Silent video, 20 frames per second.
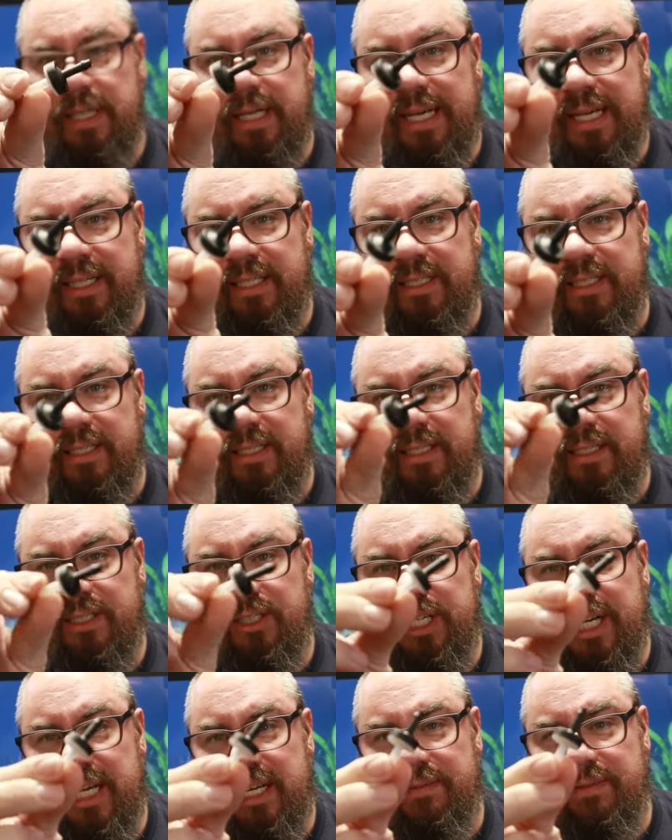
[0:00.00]
connector
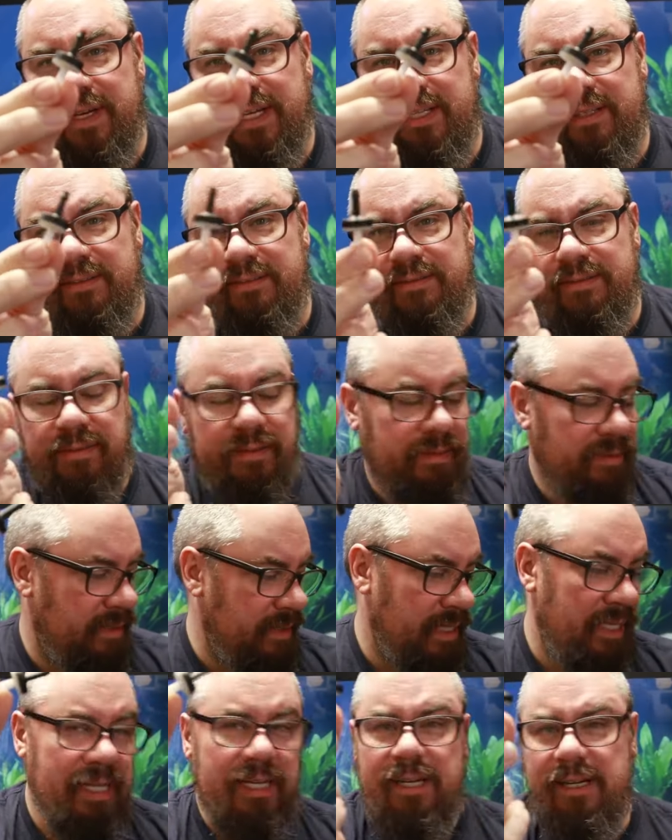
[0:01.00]
check valve
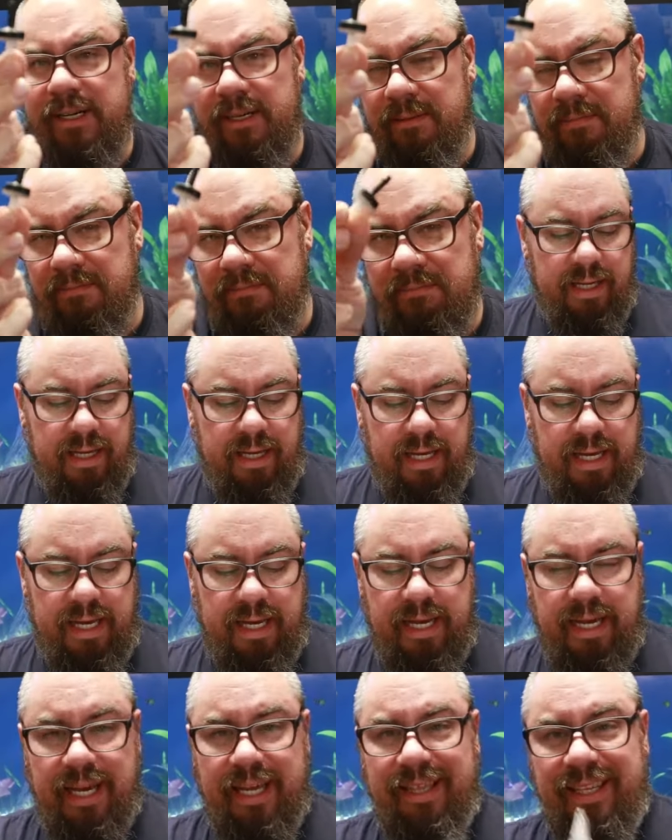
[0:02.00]
here.
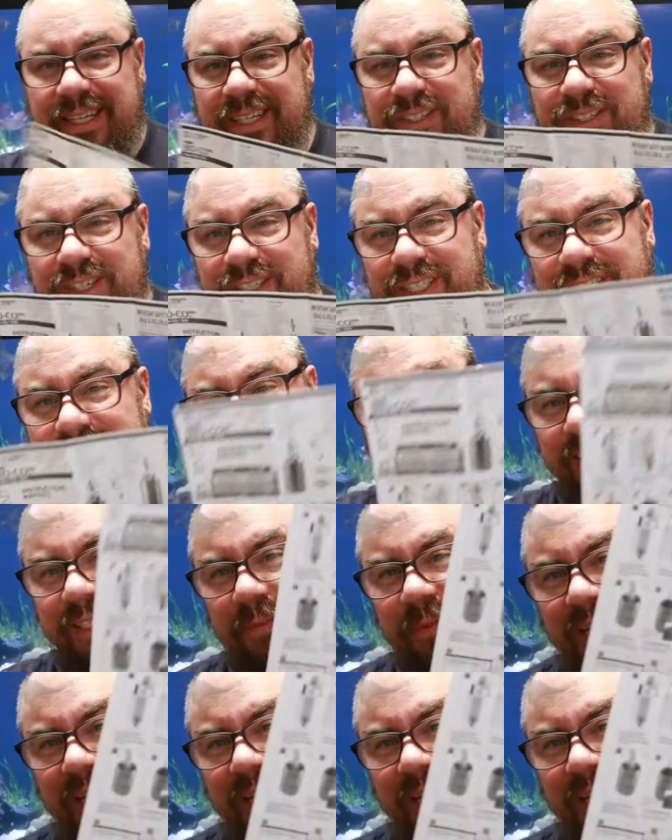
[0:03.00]
Uh, and the instructions,